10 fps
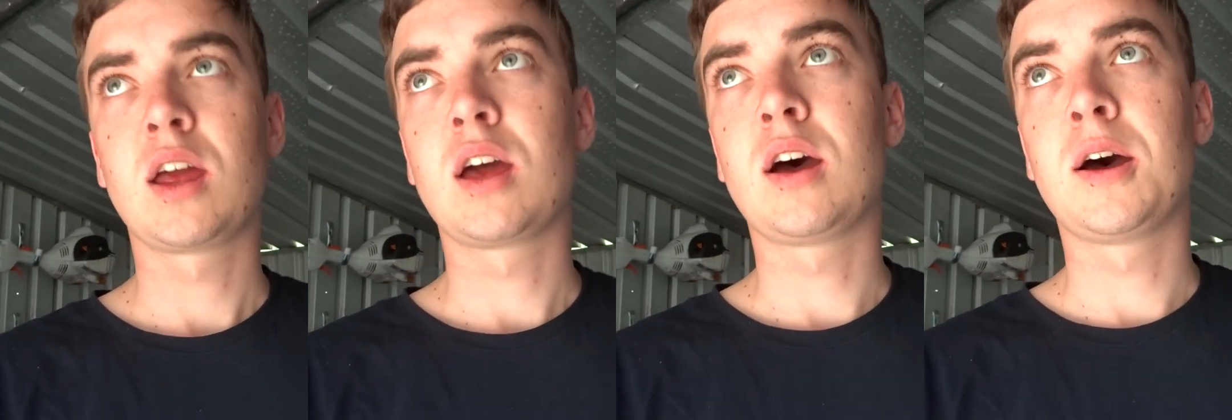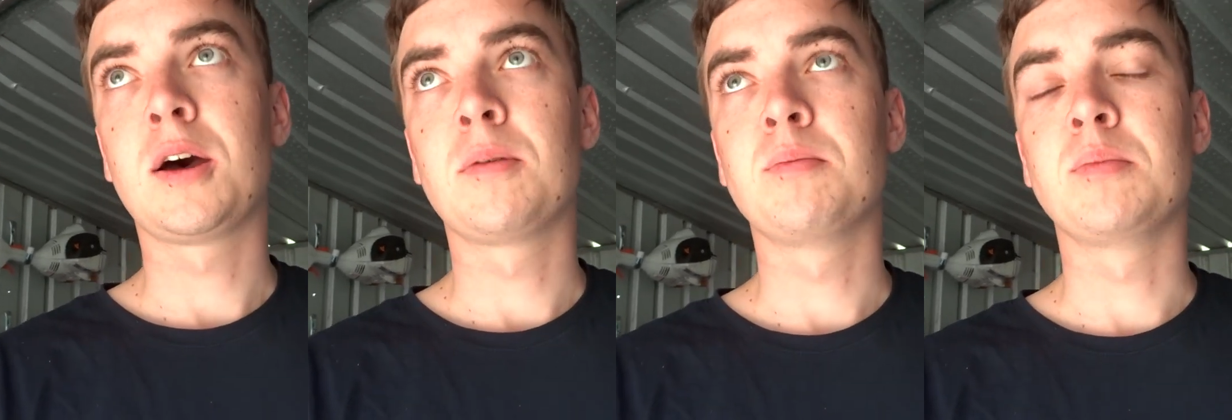
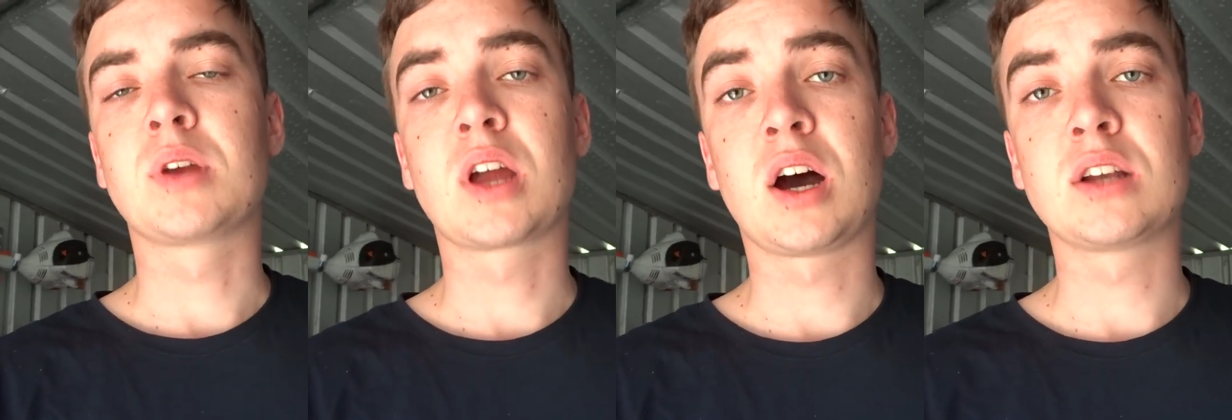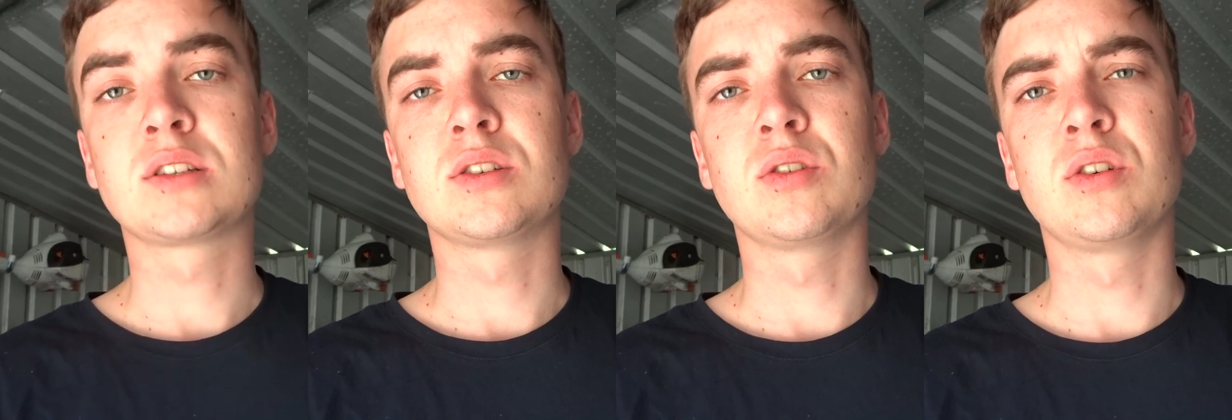um, cut
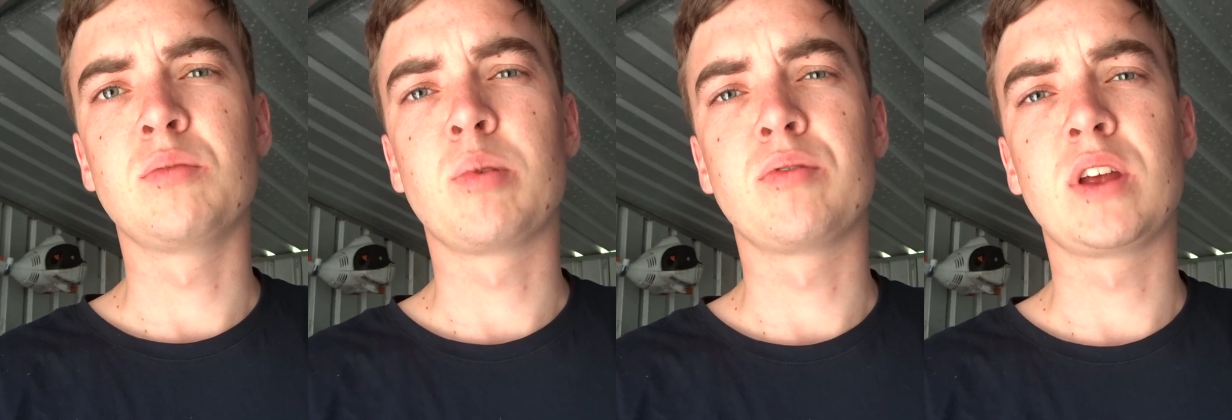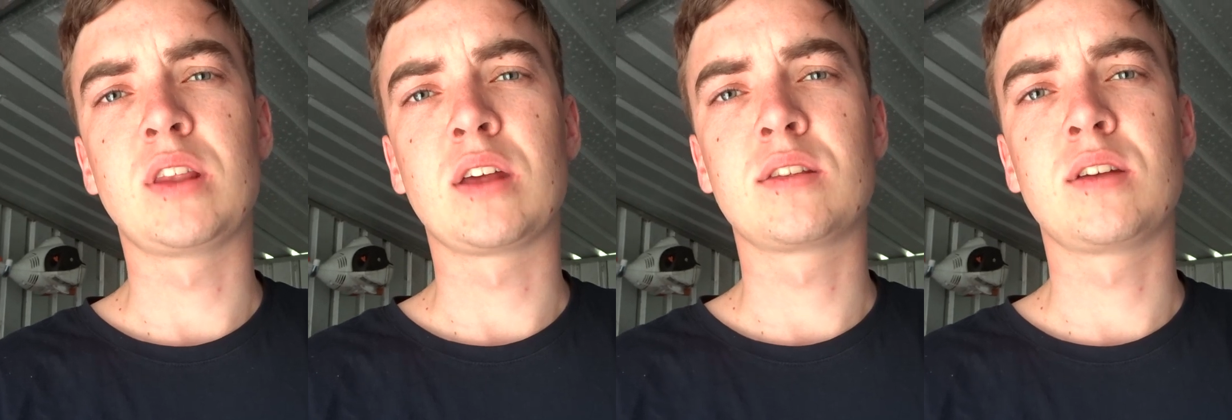to prevent
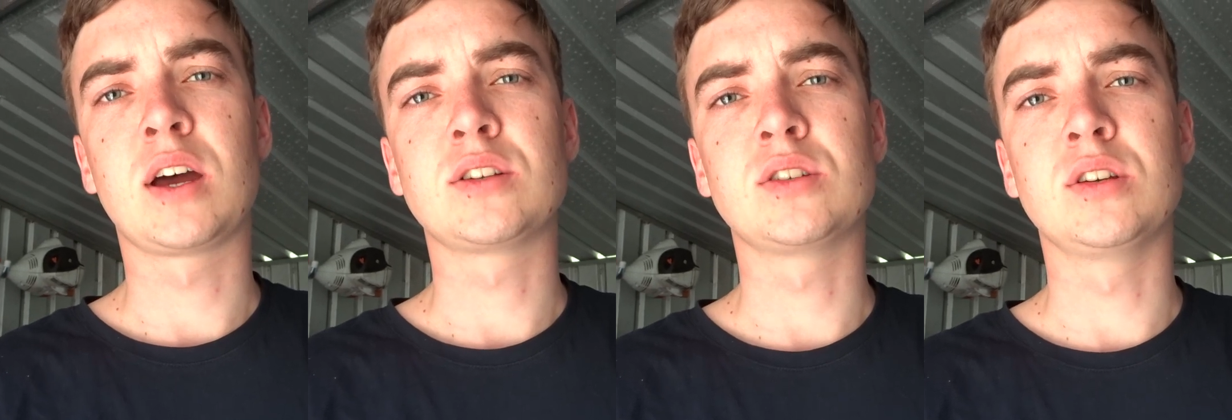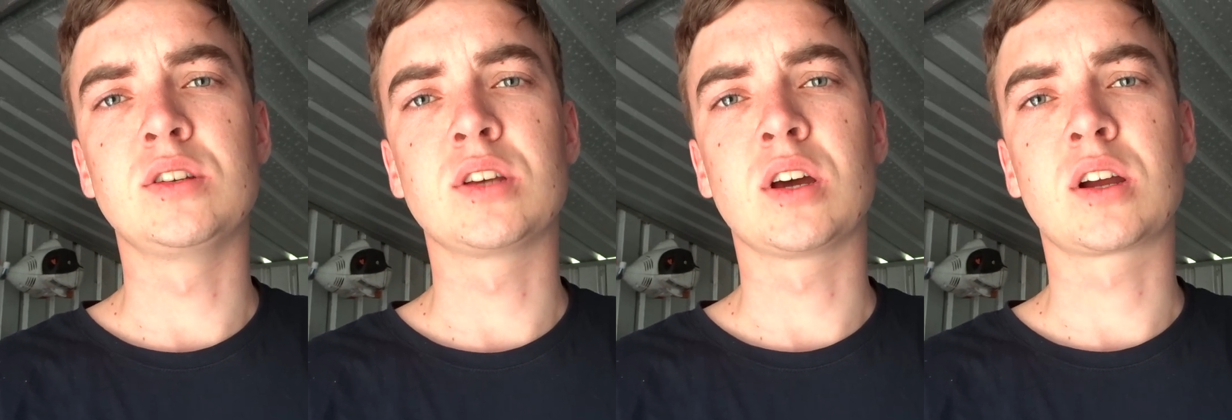that thatch
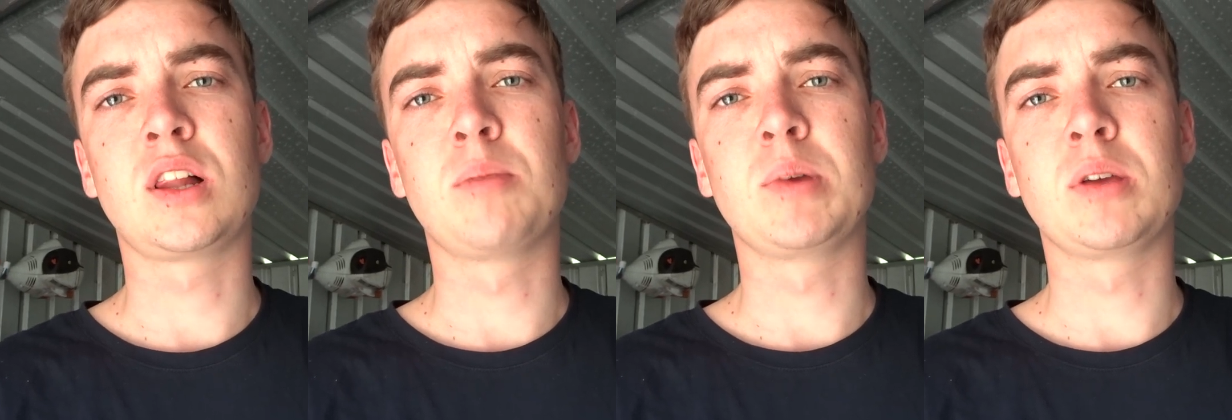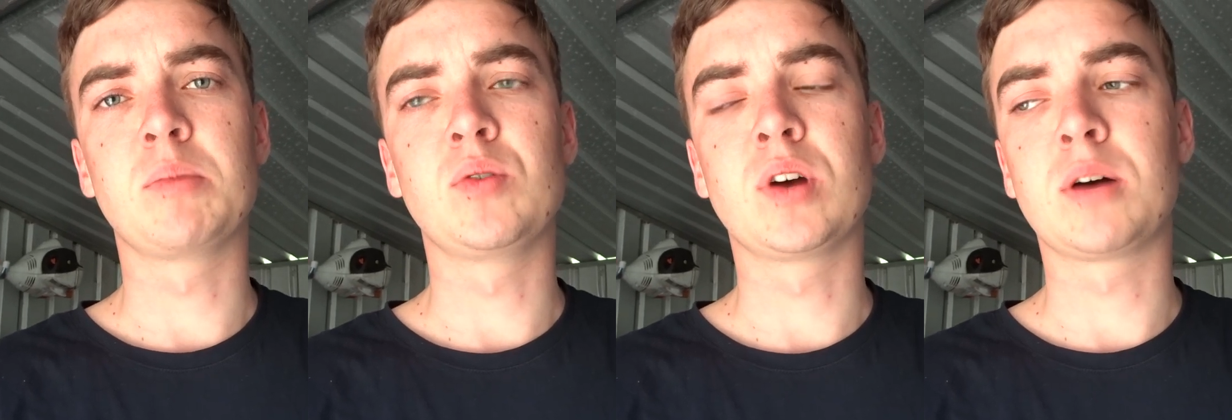and uh, clumping
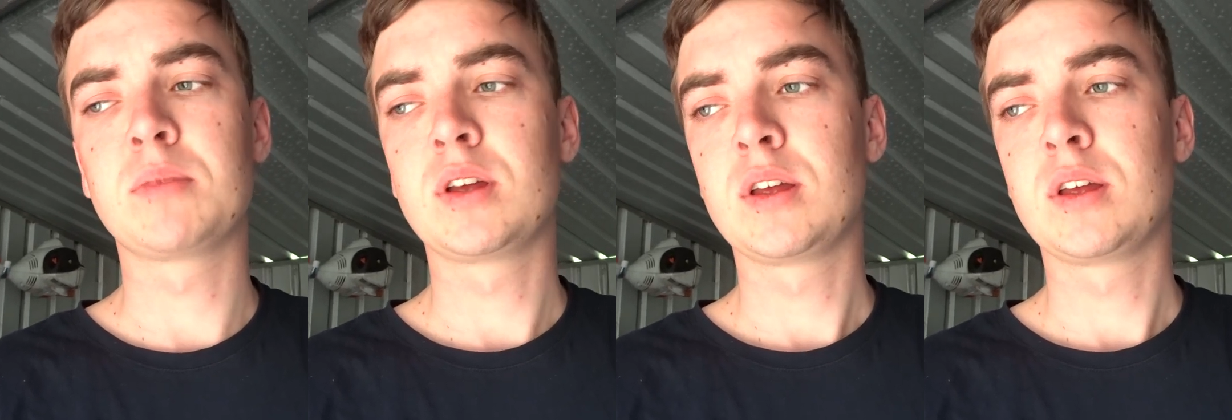build up.